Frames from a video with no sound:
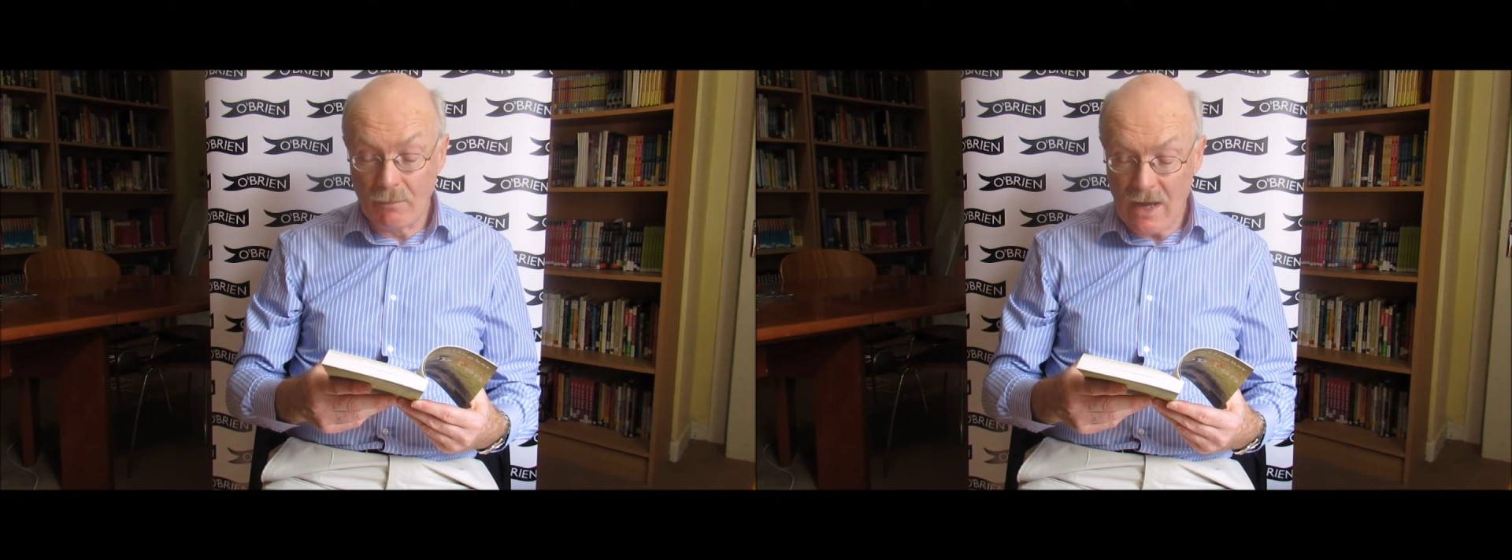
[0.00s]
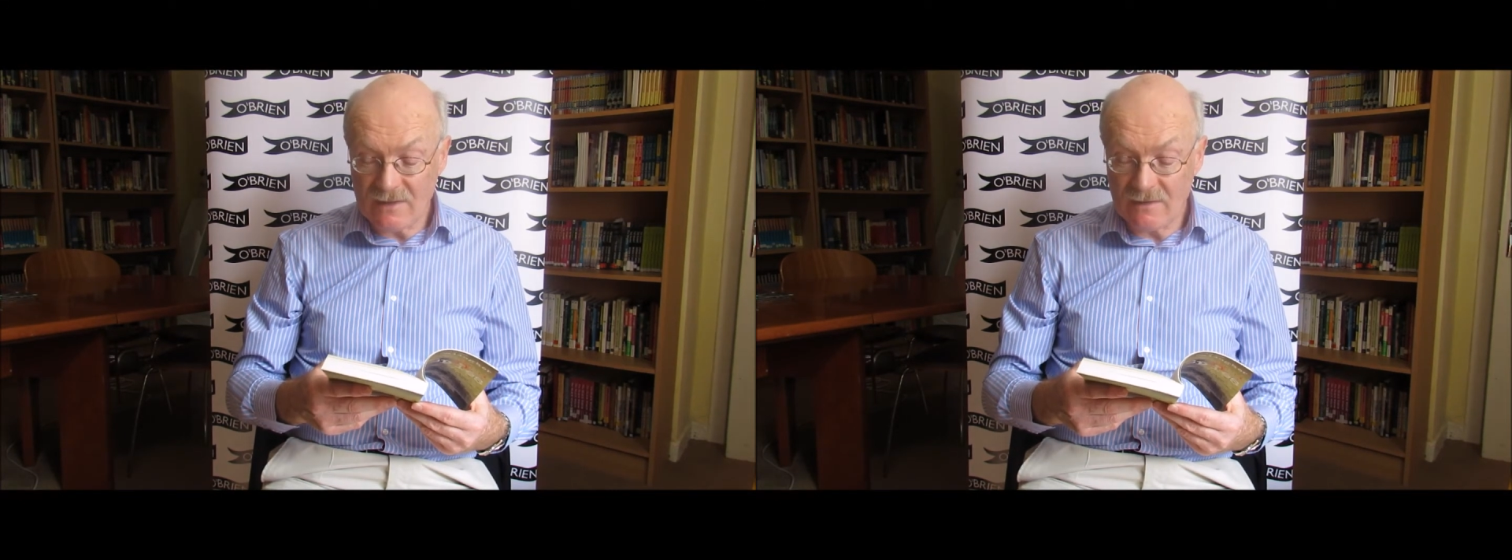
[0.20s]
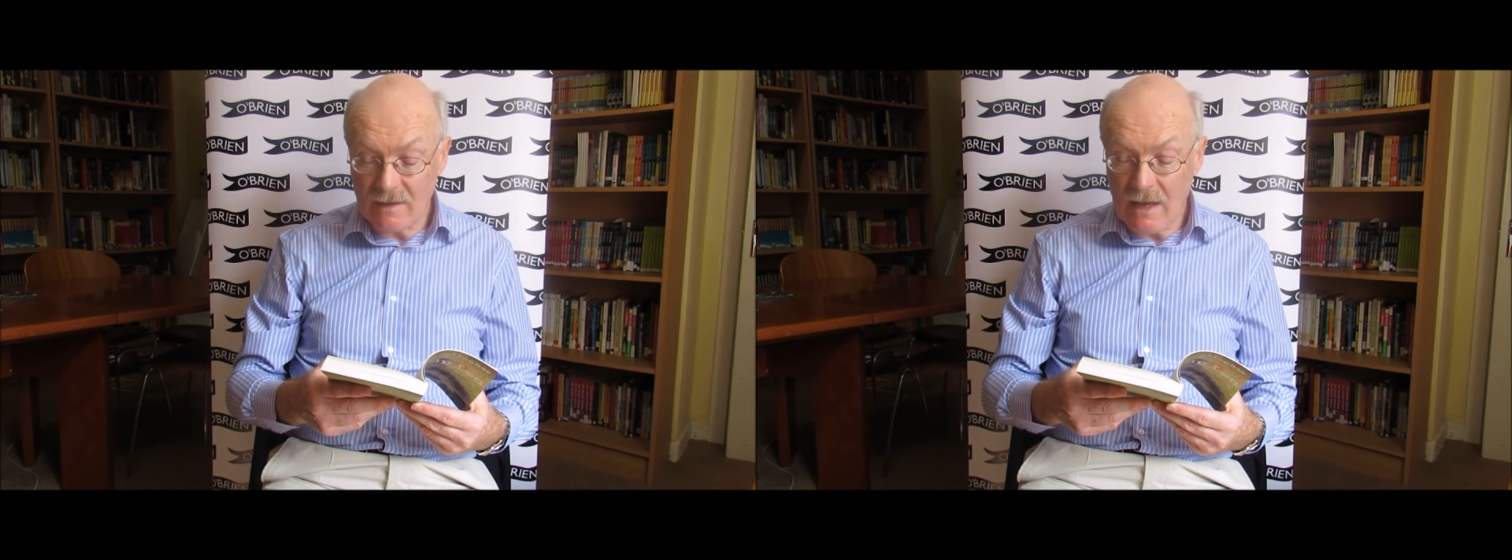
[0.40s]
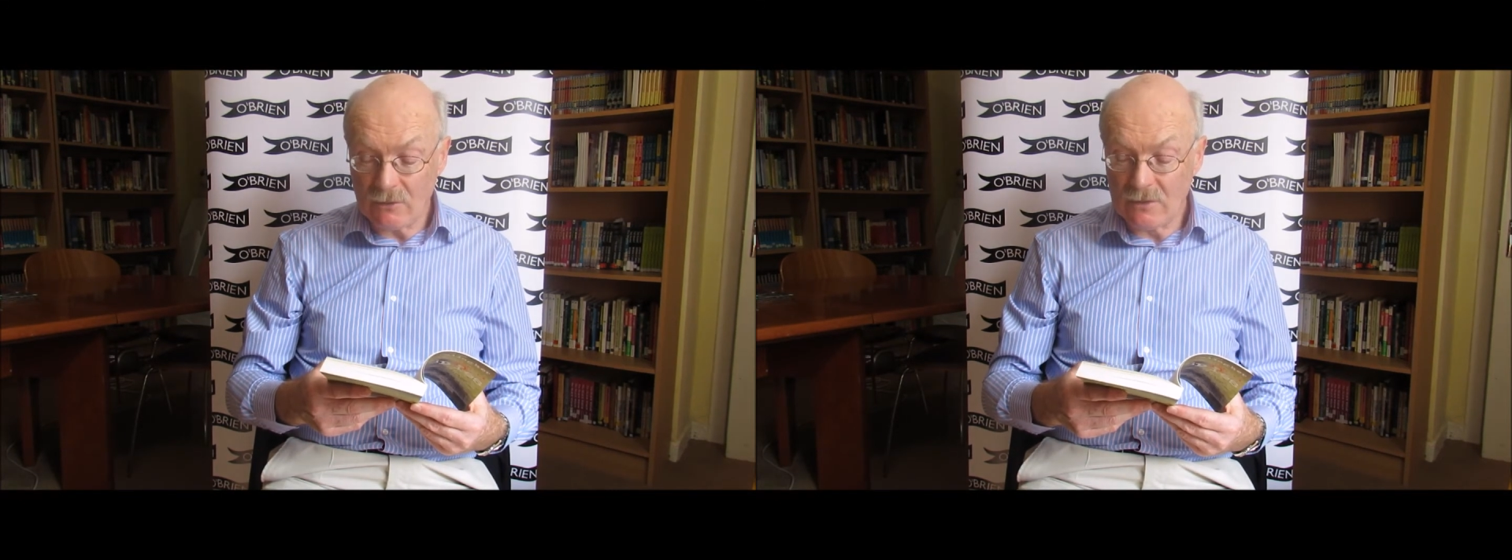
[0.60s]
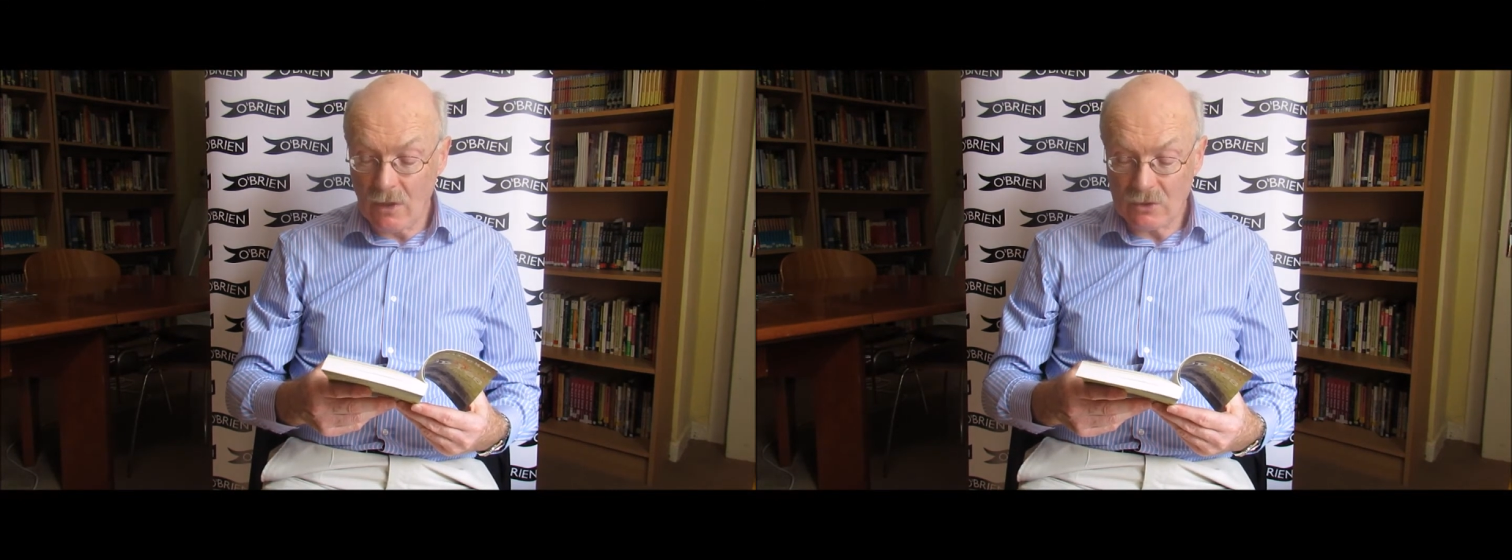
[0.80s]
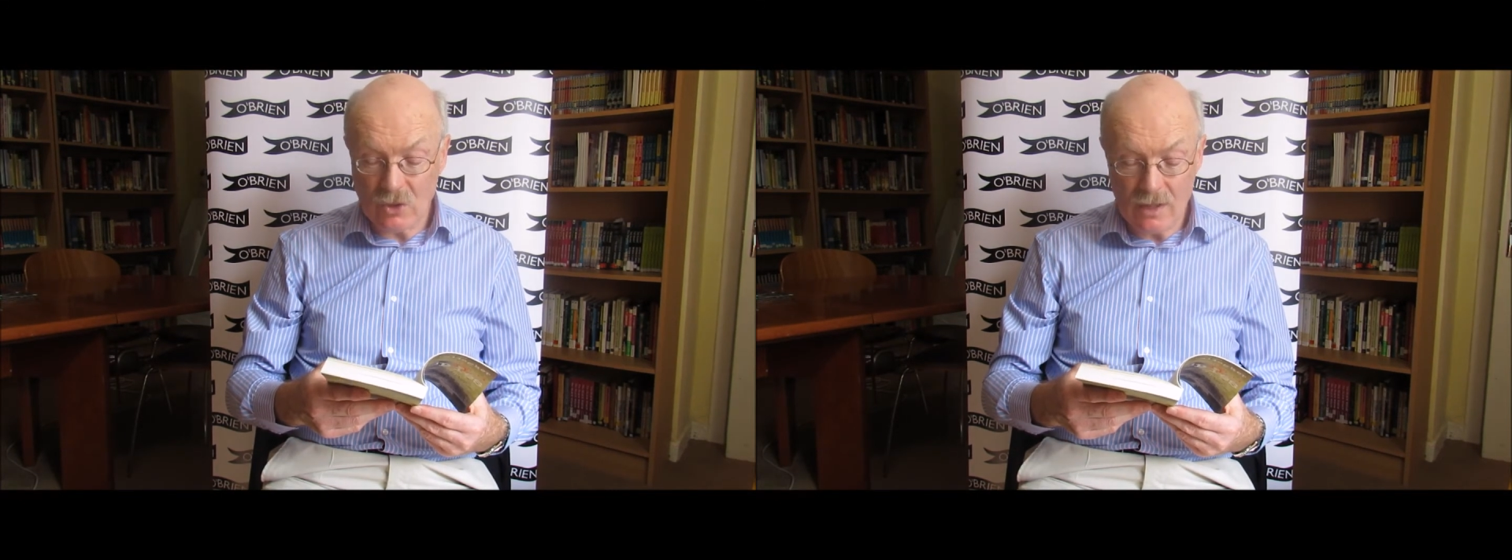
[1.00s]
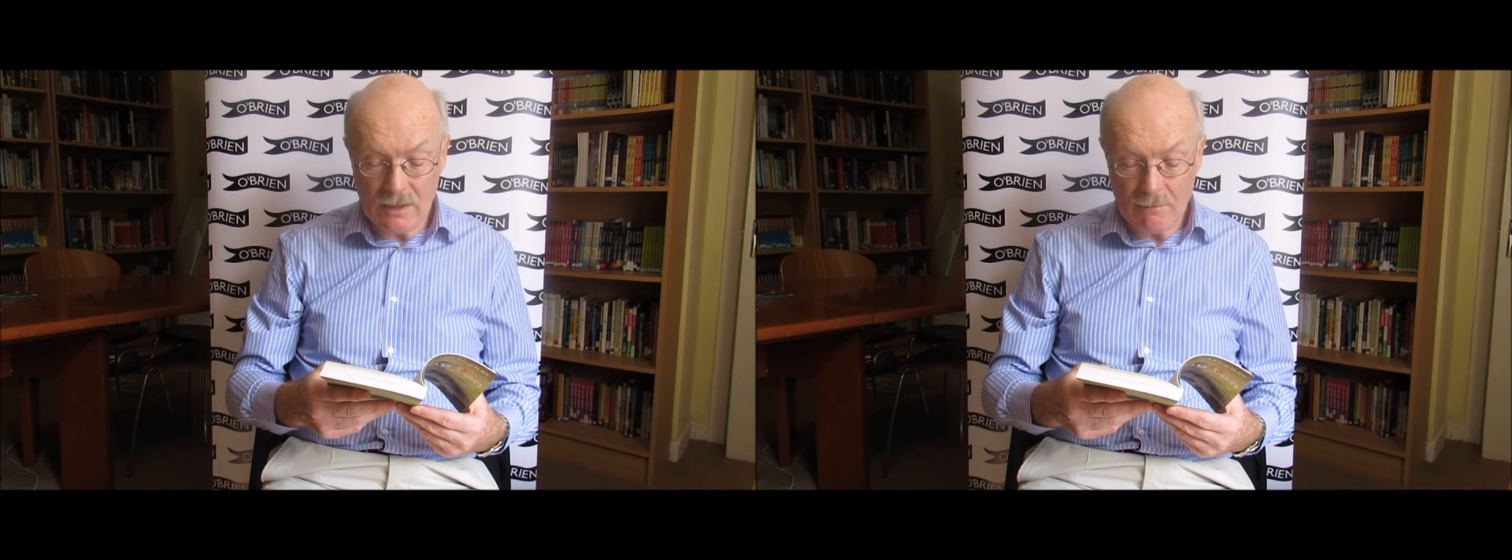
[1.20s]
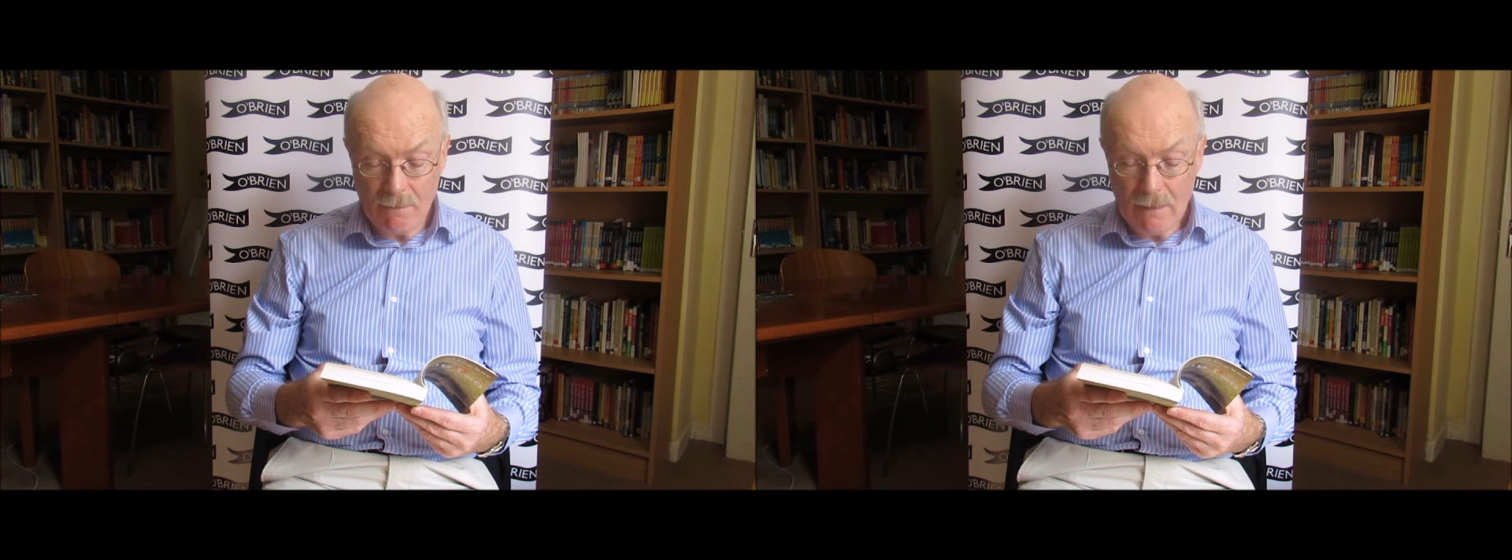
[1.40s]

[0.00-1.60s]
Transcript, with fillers: brazen it out, thought Johnny.